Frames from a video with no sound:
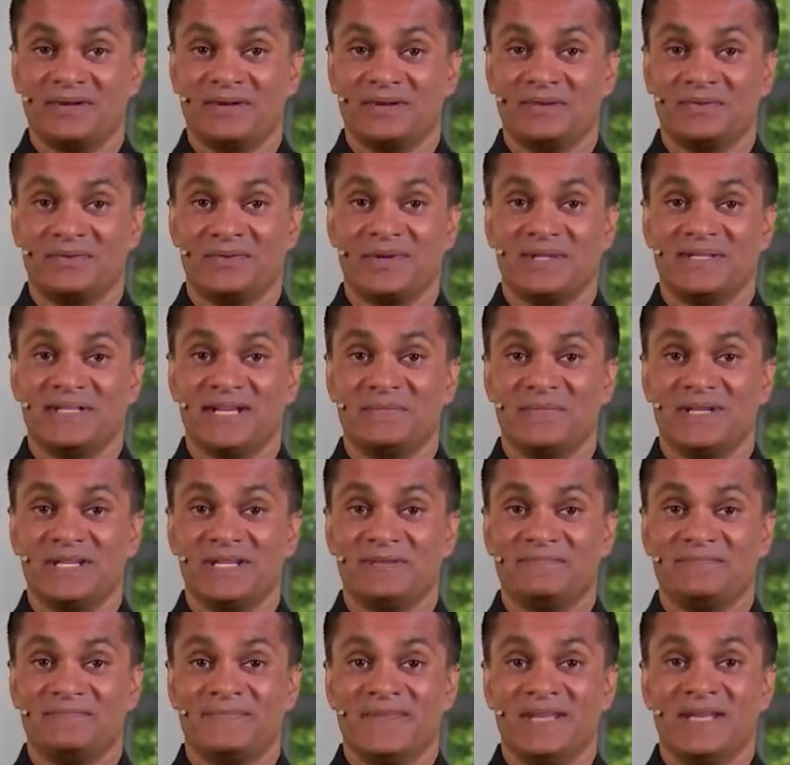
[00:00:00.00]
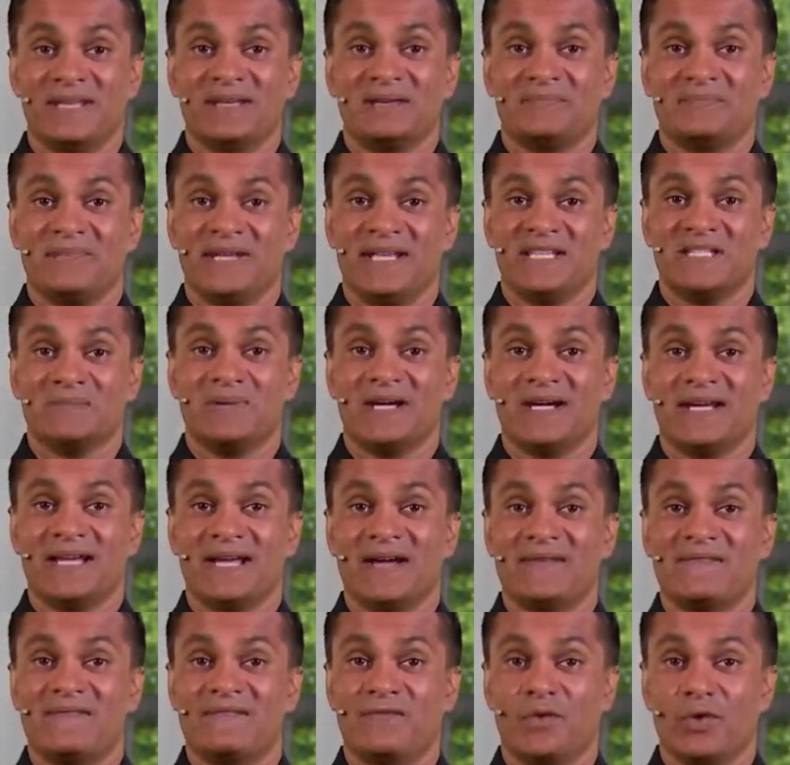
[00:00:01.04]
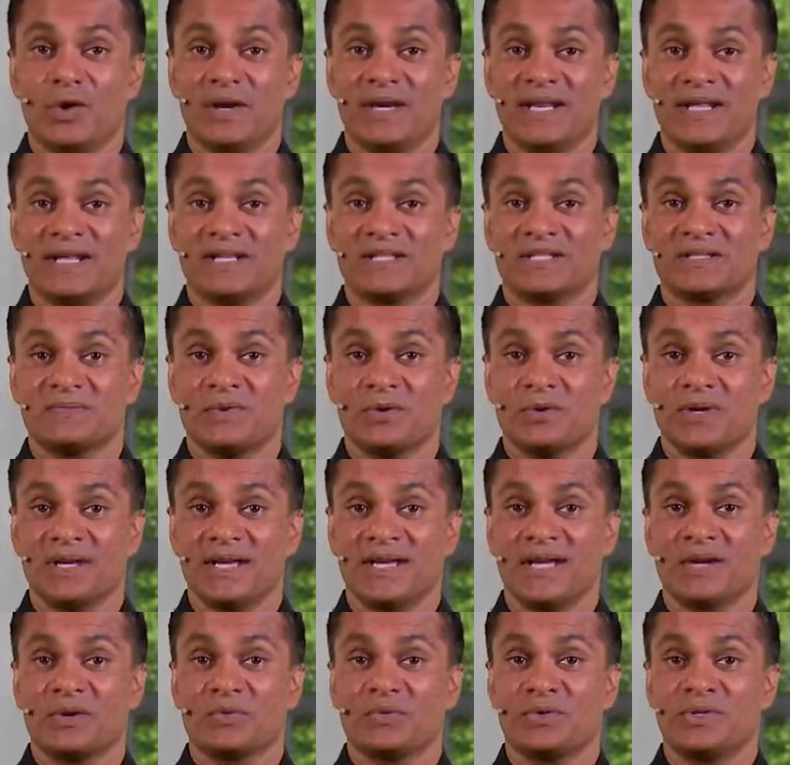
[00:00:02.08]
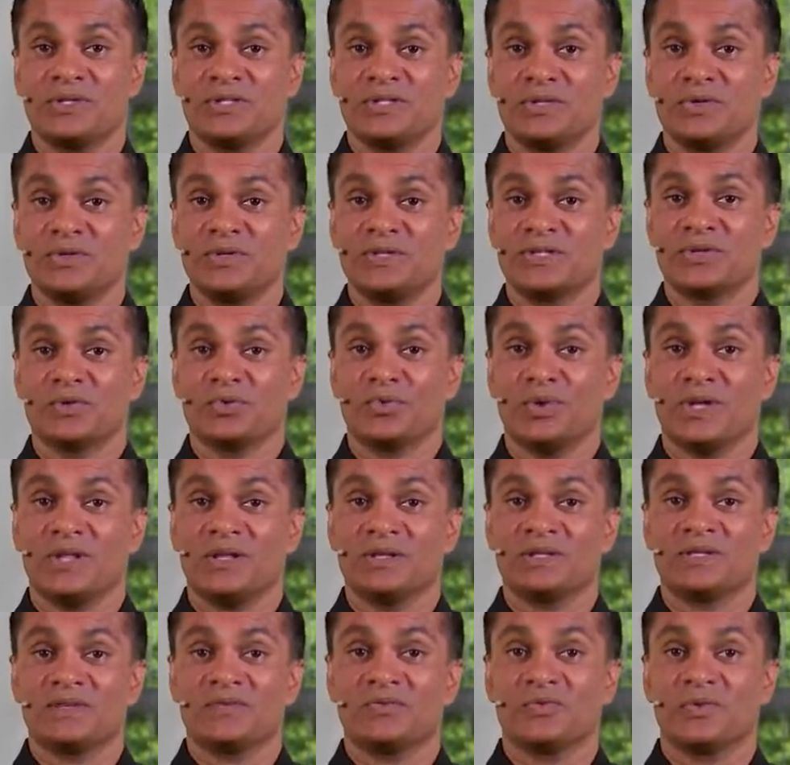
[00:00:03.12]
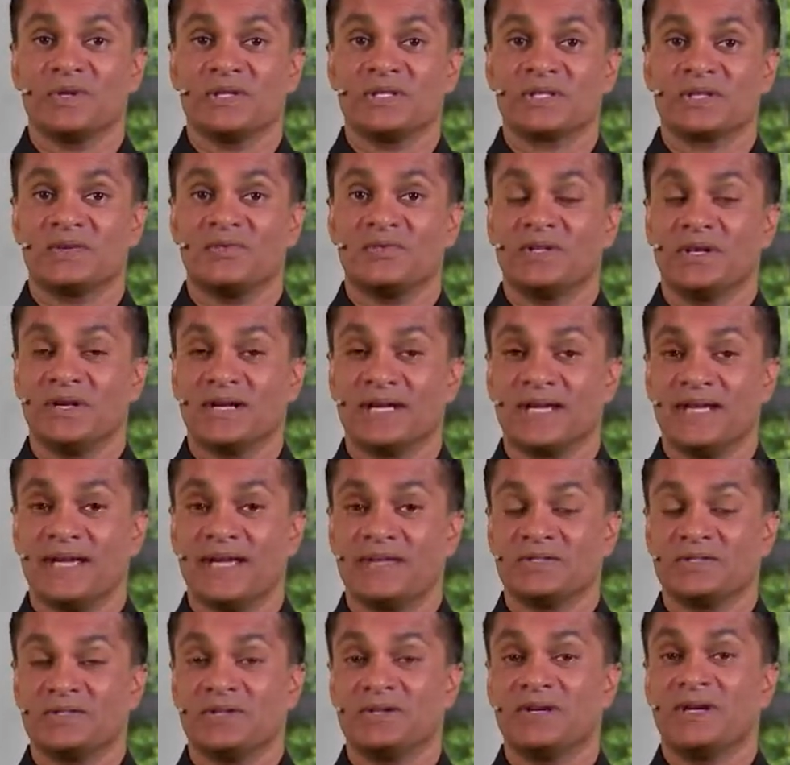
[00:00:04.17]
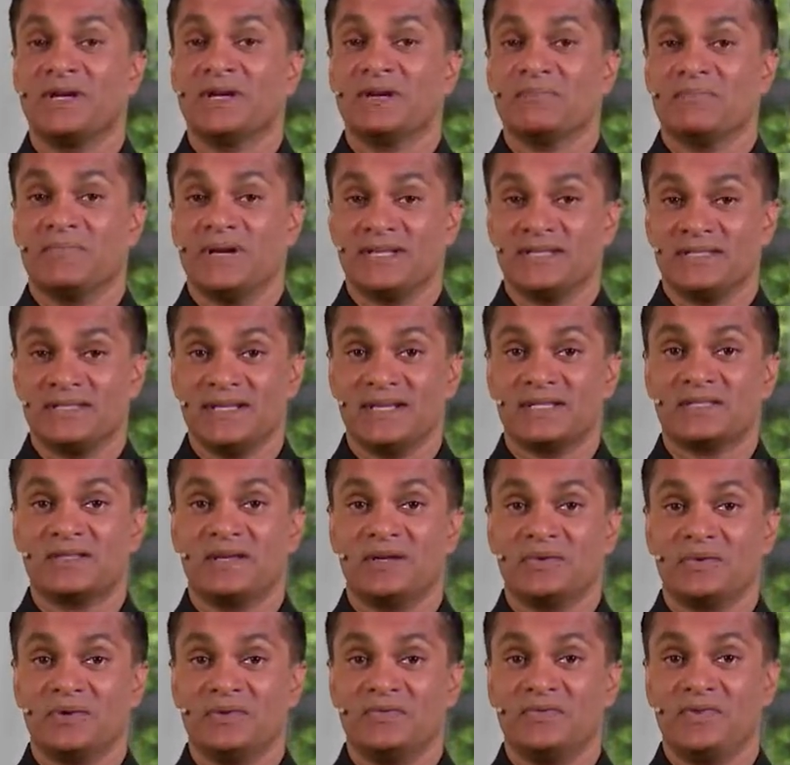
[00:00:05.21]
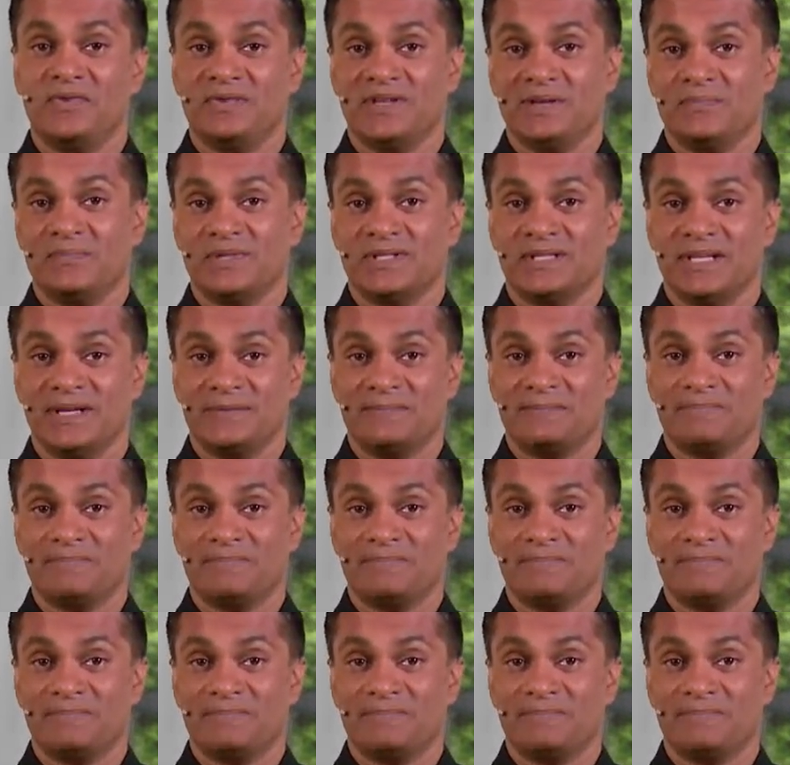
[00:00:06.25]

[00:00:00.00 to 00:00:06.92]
What does that mean? It means by avoiding smoking, reduce the relative risk of lung cancer by 650%.